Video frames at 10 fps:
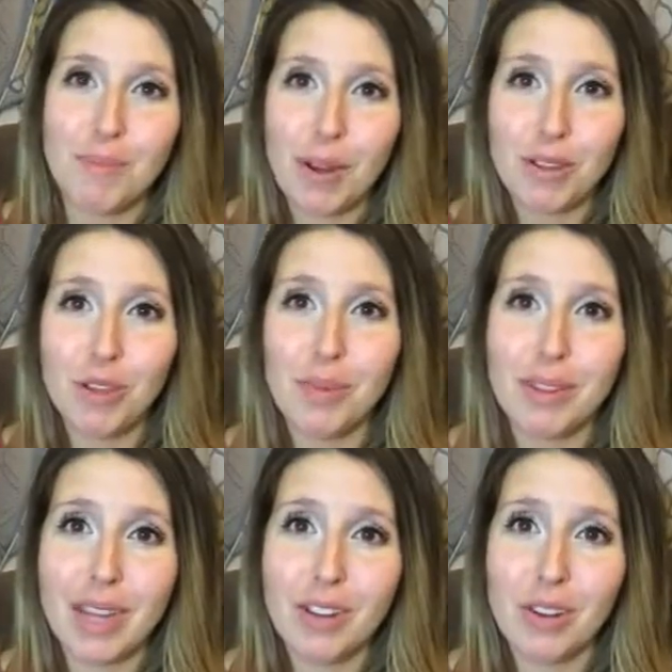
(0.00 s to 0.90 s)
about a little
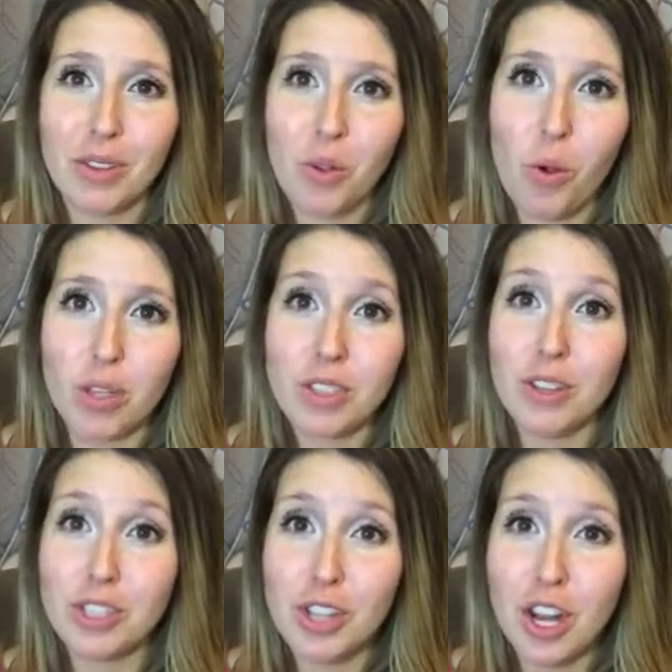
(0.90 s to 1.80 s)
bit later in the course
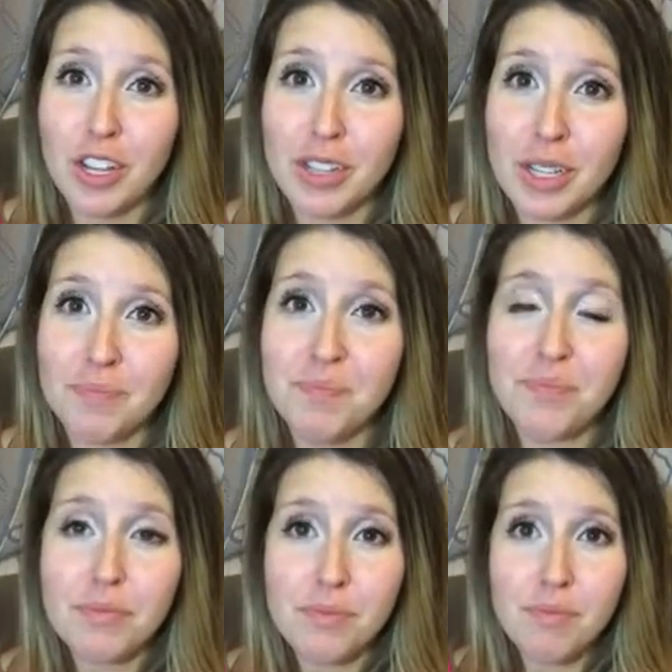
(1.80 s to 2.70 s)
called zonulin.
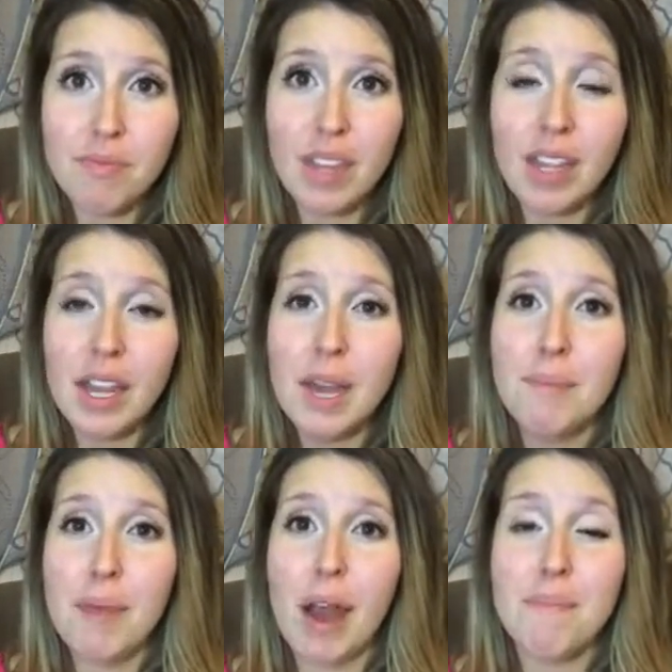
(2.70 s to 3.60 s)

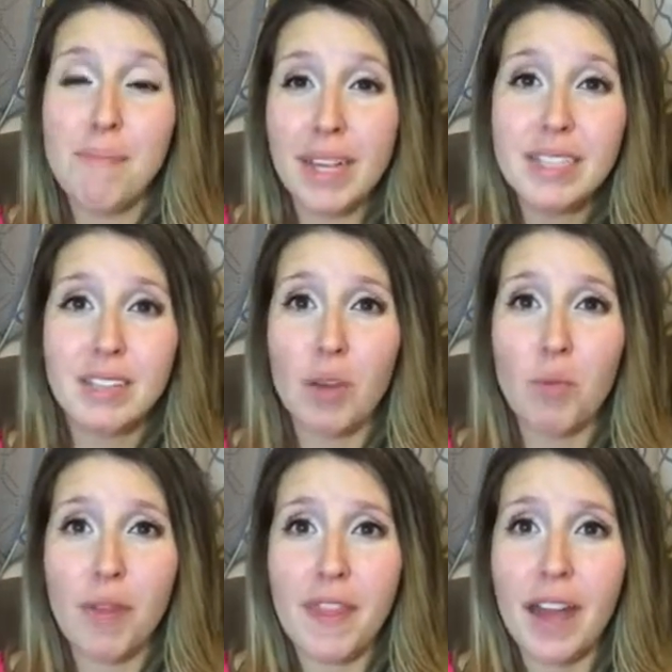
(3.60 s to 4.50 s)
But basically
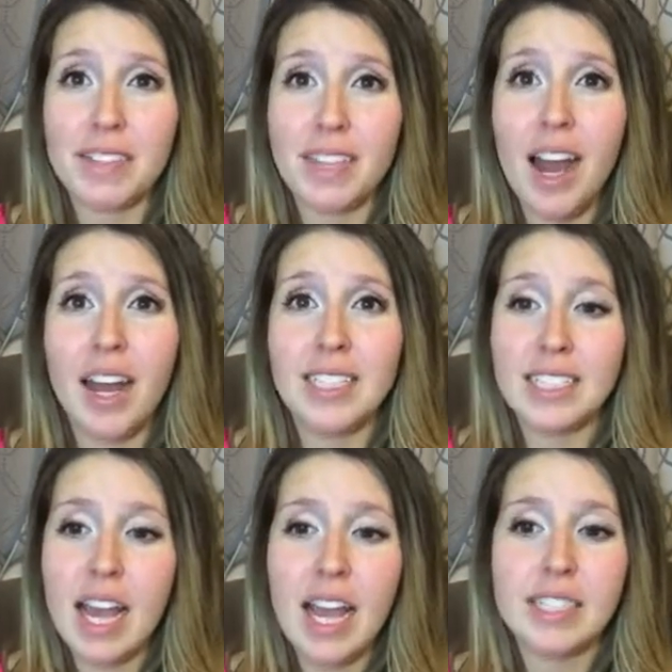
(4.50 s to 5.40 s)
what that
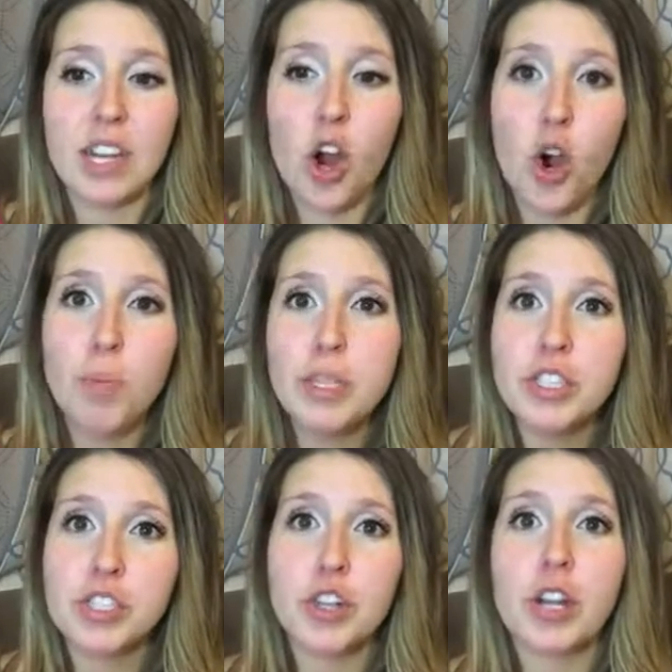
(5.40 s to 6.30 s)
does is it
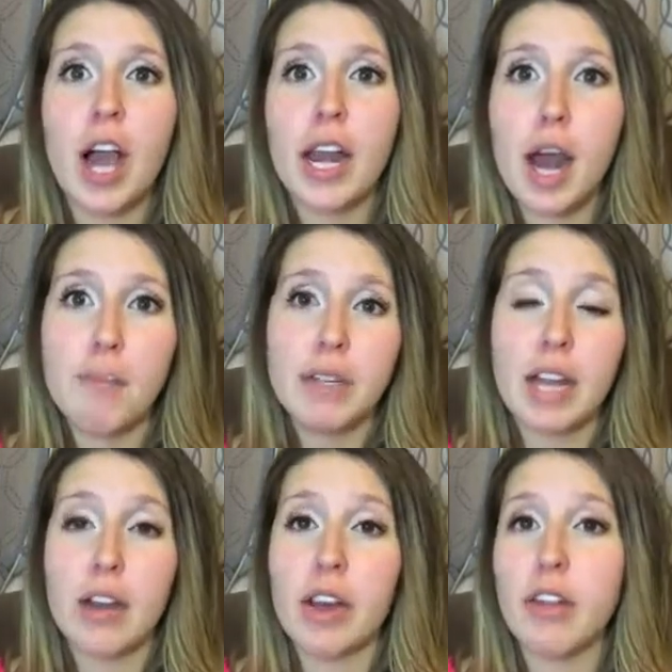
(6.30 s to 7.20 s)
opens your gut up and
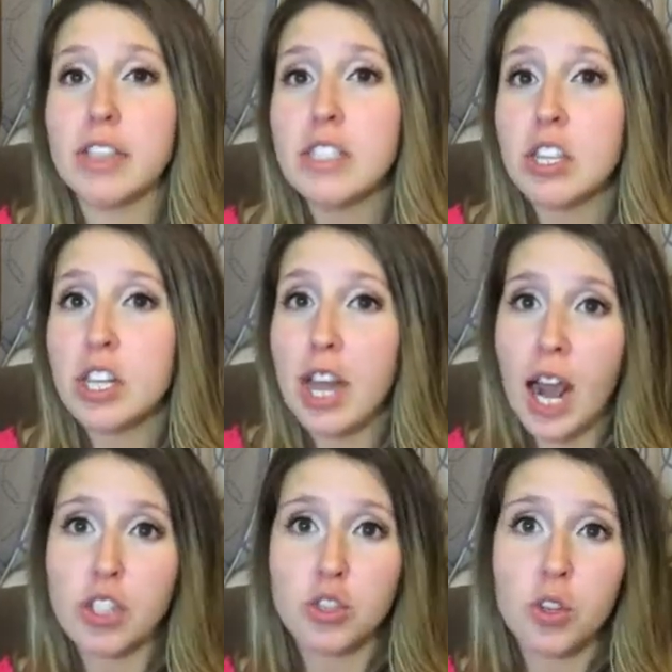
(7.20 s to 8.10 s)
down. Now, this is a
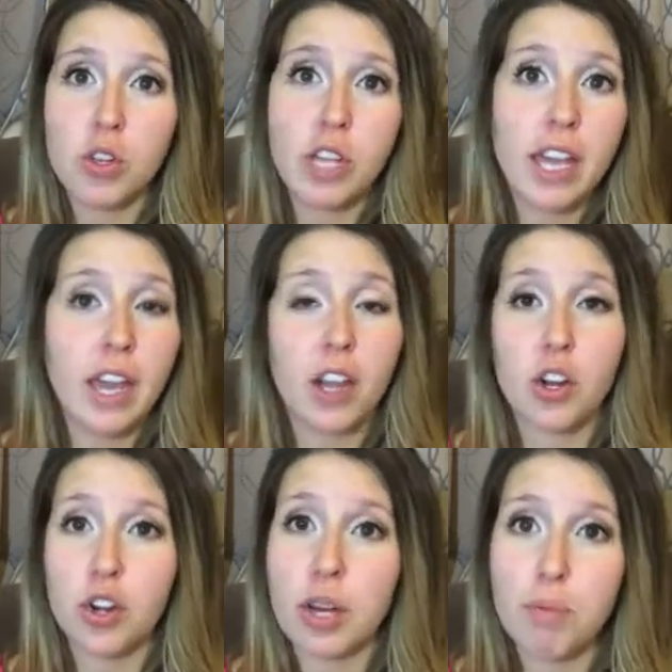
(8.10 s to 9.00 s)
naturally
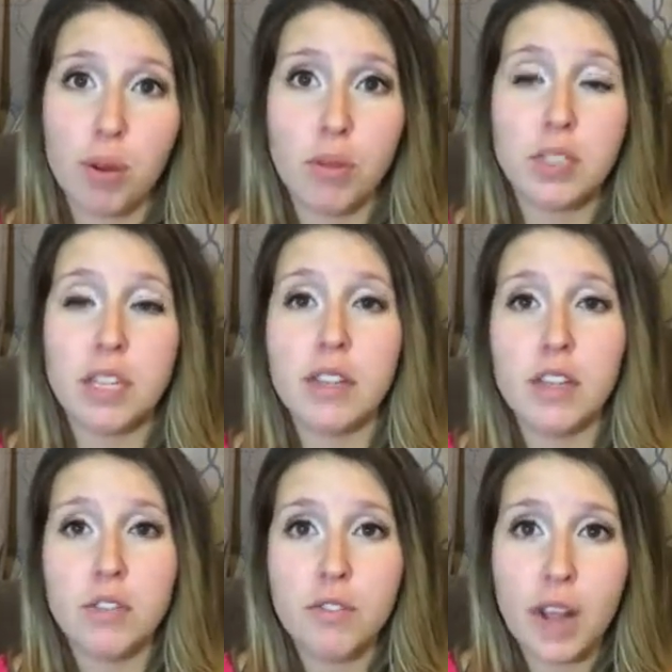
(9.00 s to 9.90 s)
occurring protein
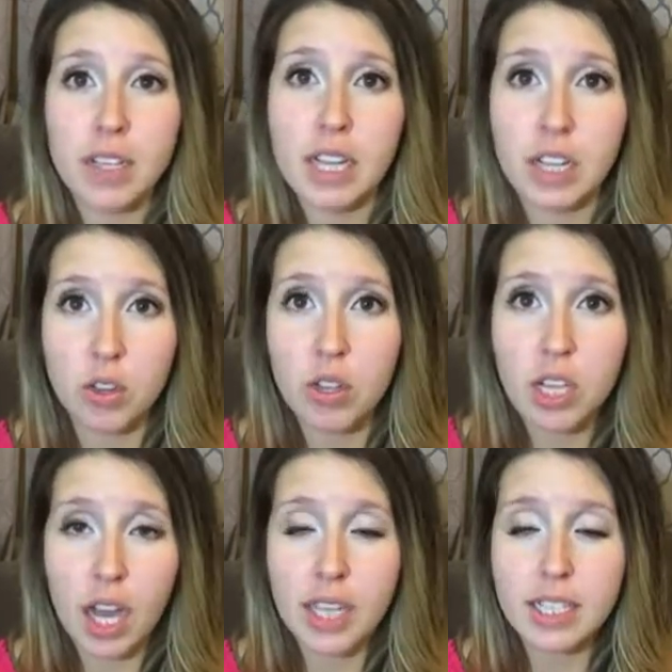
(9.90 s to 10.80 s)
that you find in your
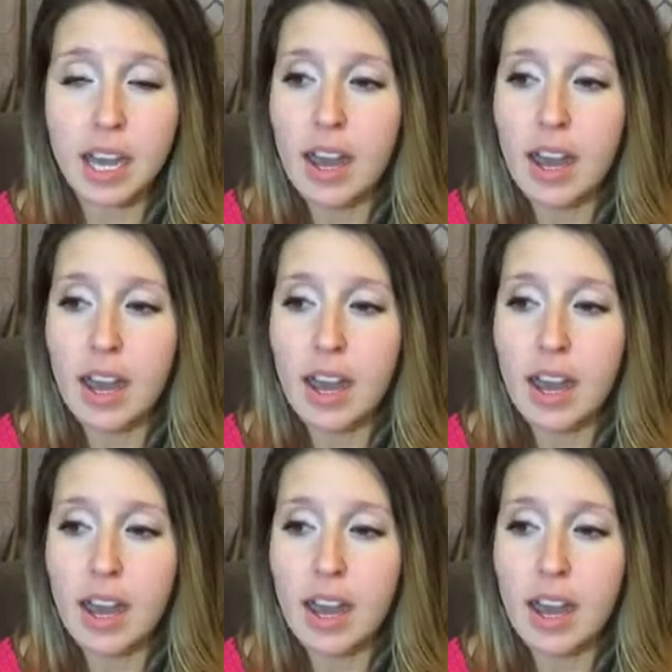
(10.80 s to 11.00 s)
gut,